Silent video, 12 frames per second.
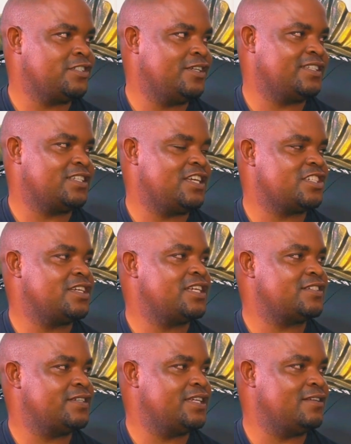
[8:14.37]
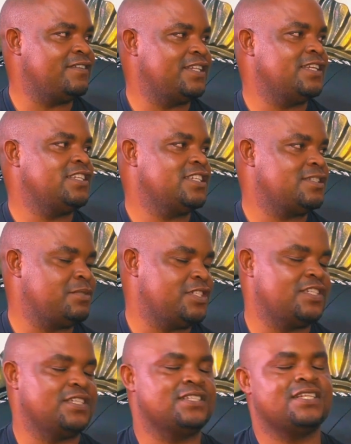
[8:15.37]
on International Trade of Endangered
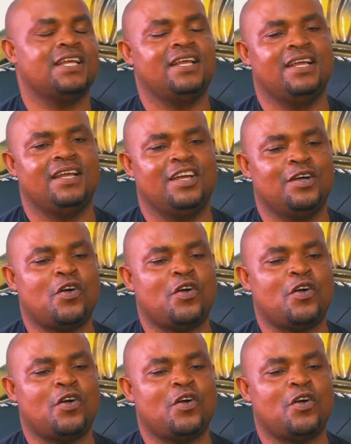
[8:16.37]
Species. Okay.